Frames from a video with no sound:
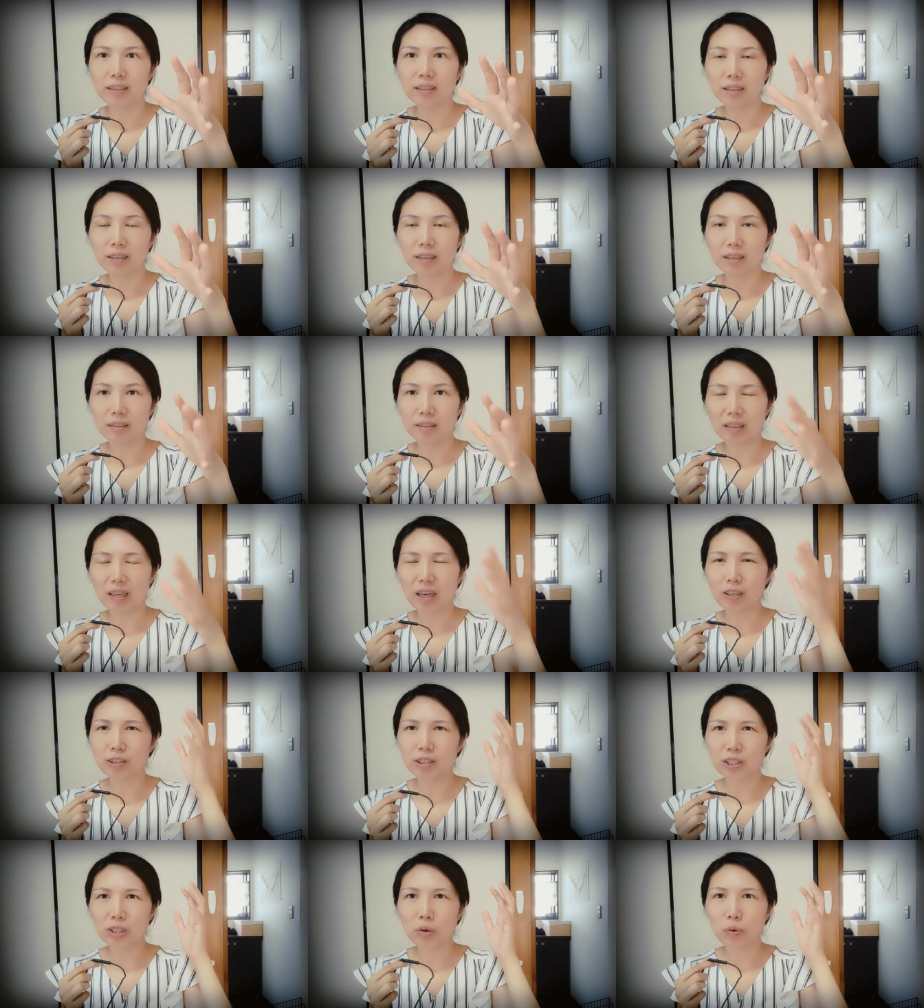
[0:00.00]
uh,
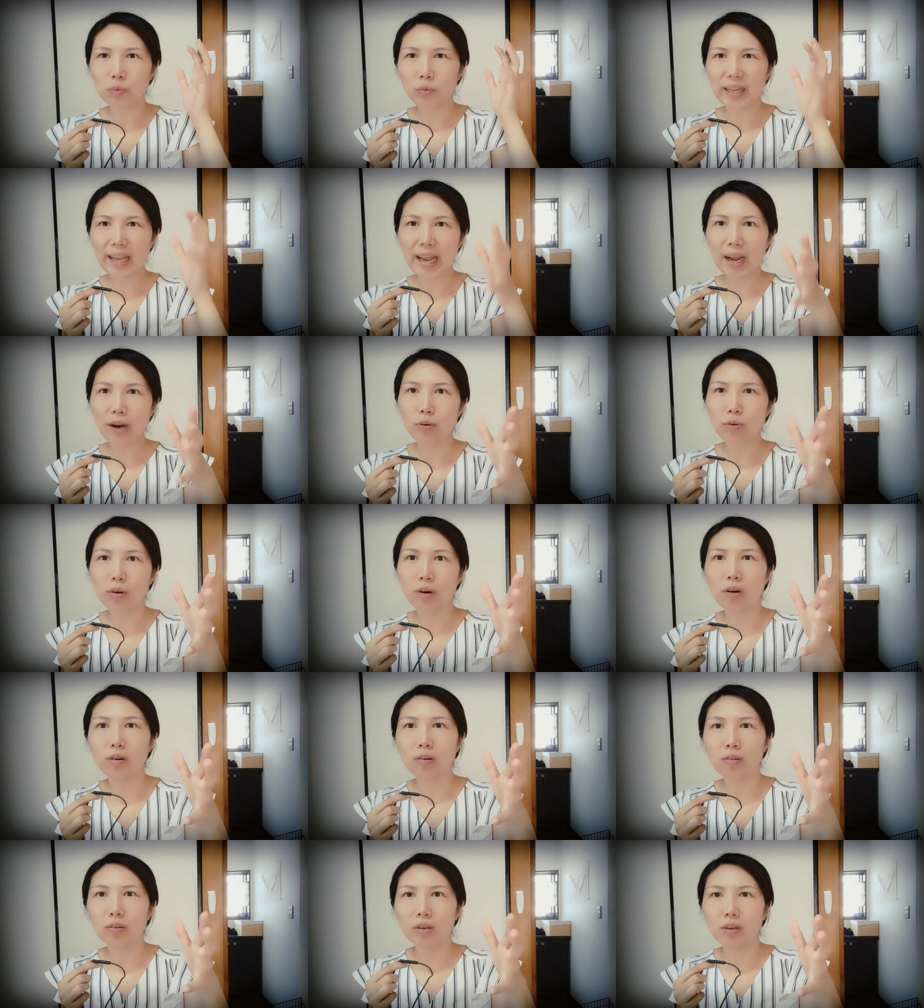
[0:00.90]
not so
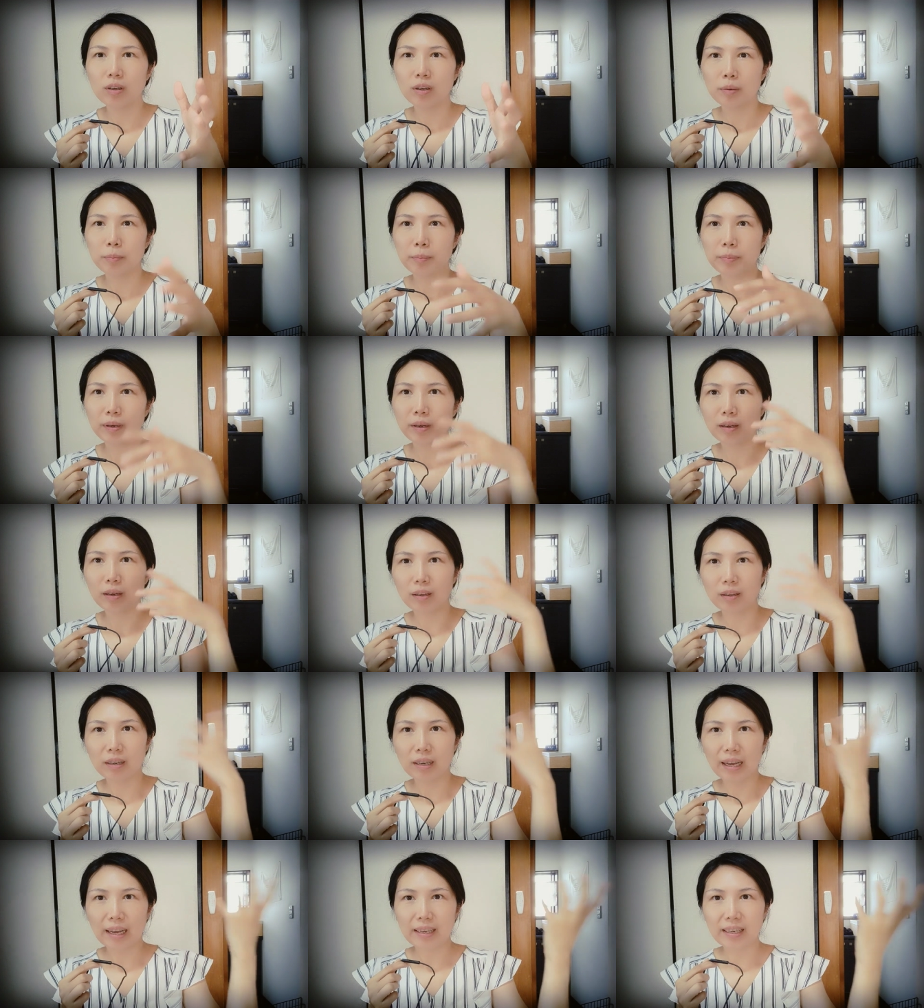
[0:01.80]
narrow, but
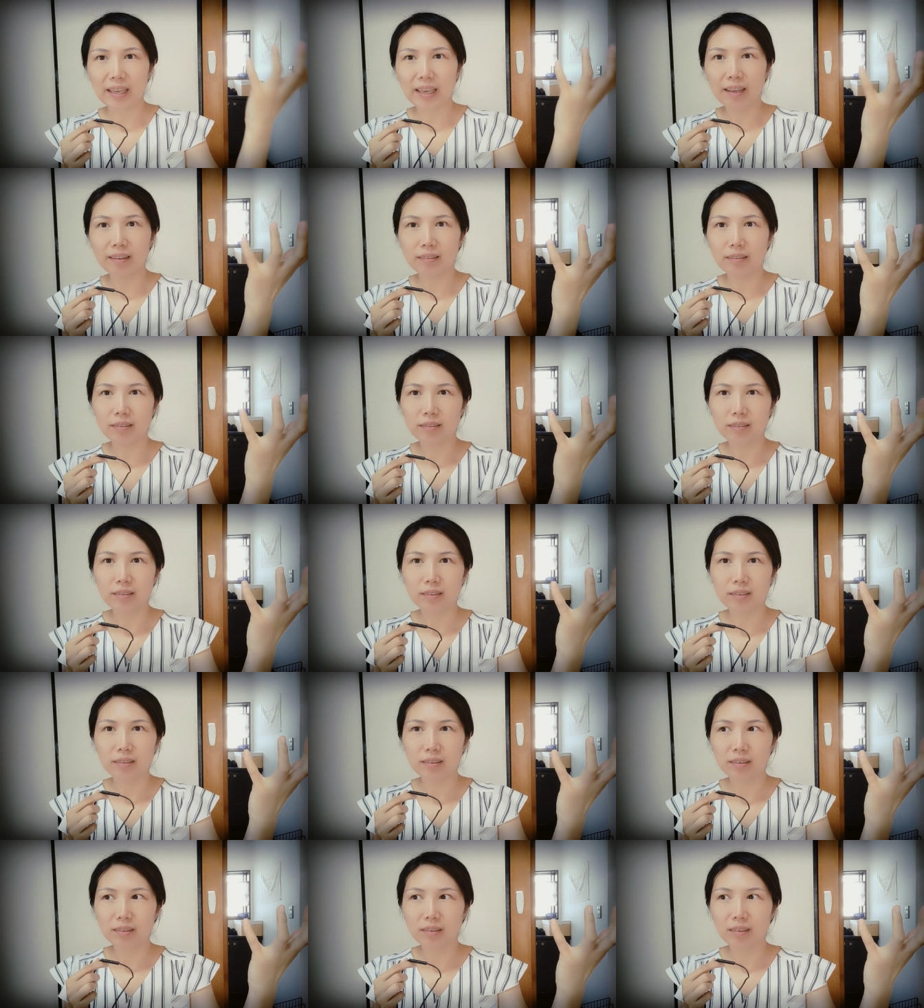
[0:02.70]
I can
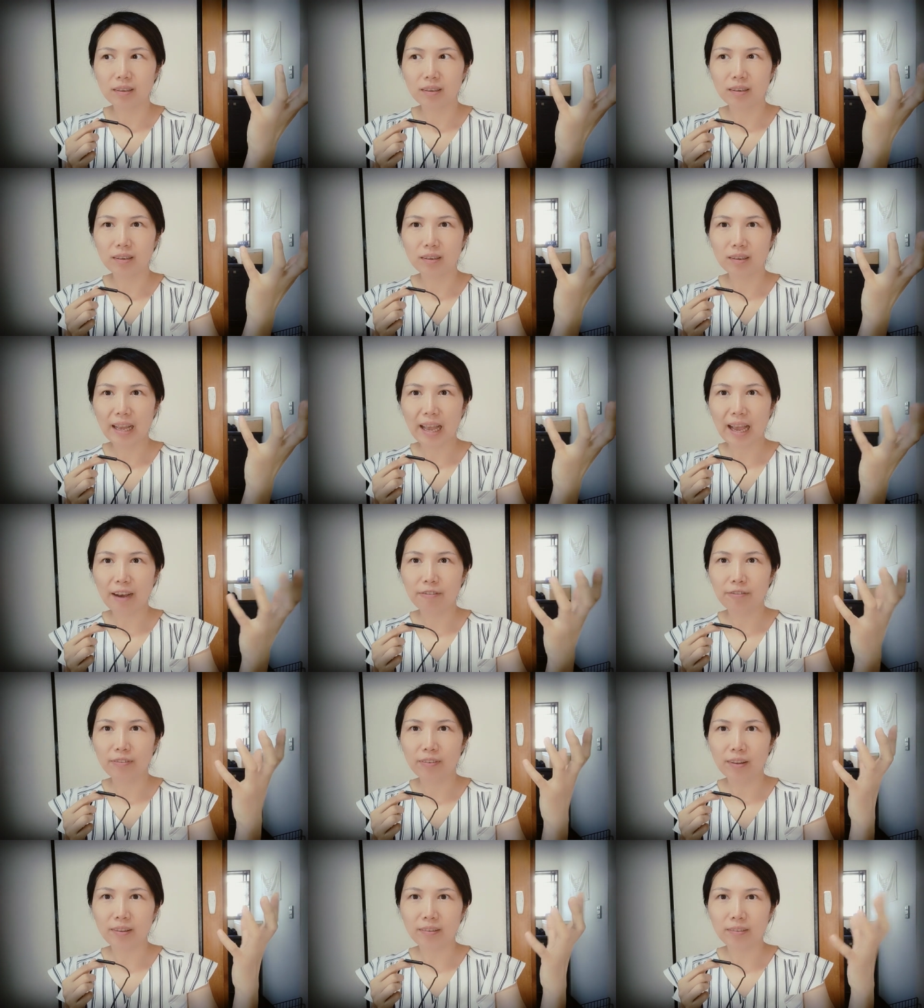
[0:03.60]
uh, have
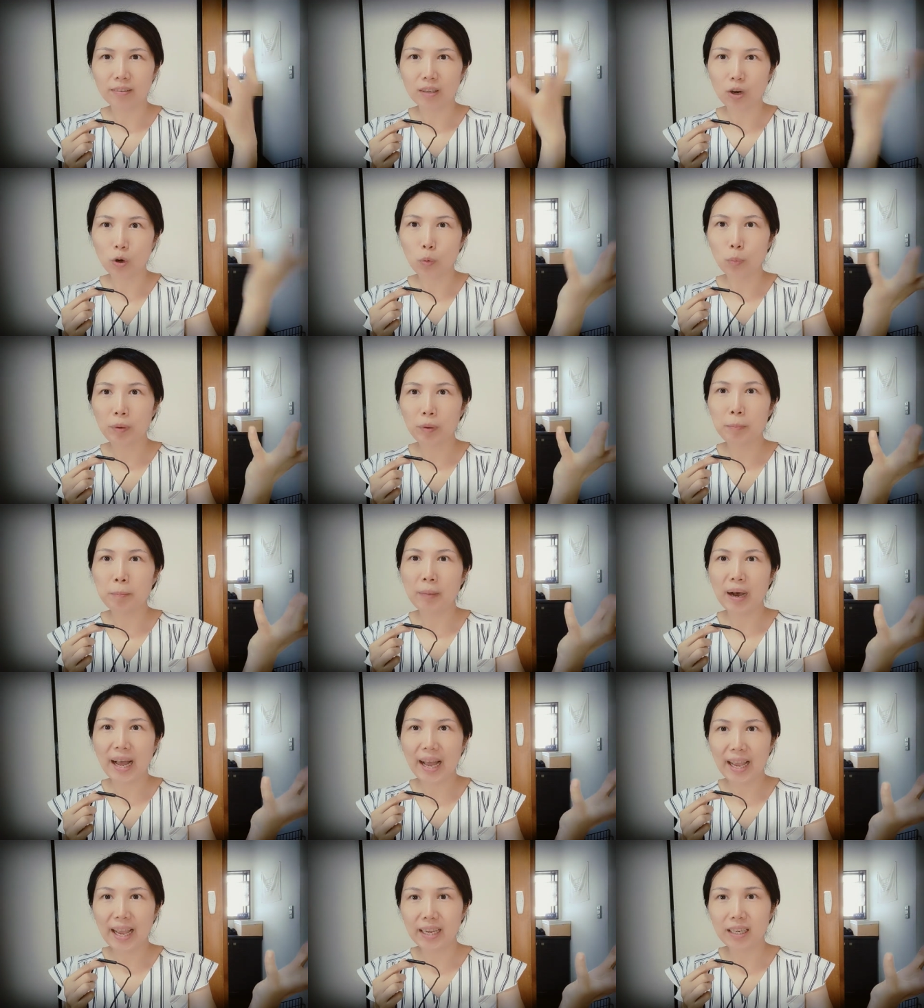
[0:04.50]
an open
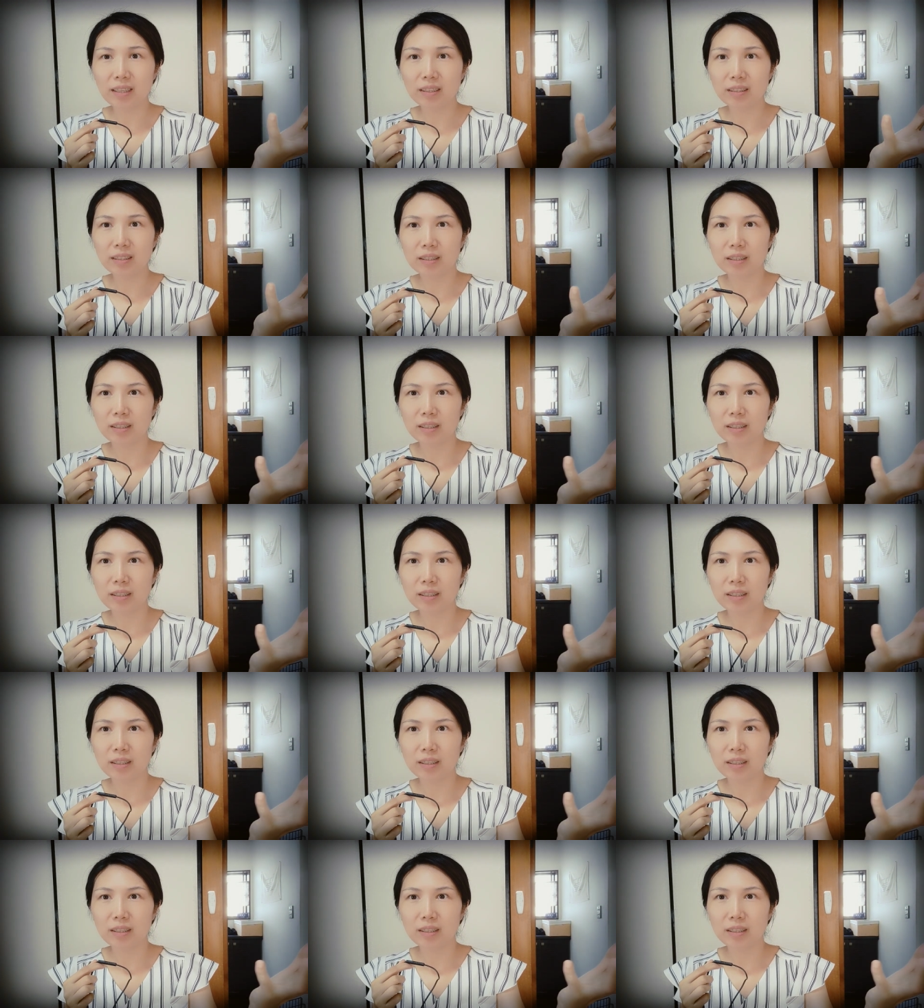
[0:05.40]
mind